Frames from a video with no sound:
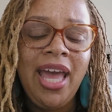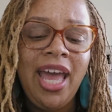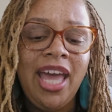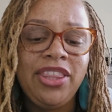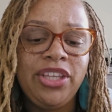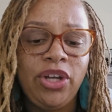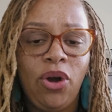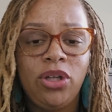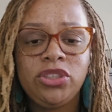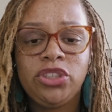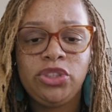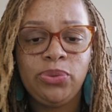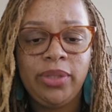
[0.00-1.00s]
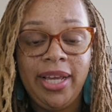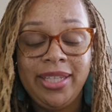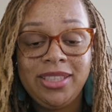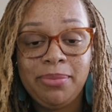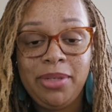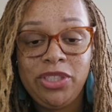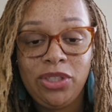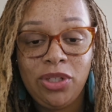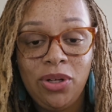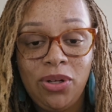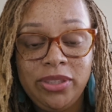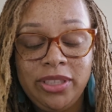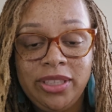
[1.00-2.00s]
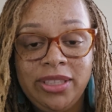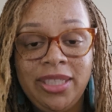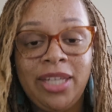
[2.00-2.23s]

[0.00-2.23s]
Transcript: And then also you want to estimate your losses.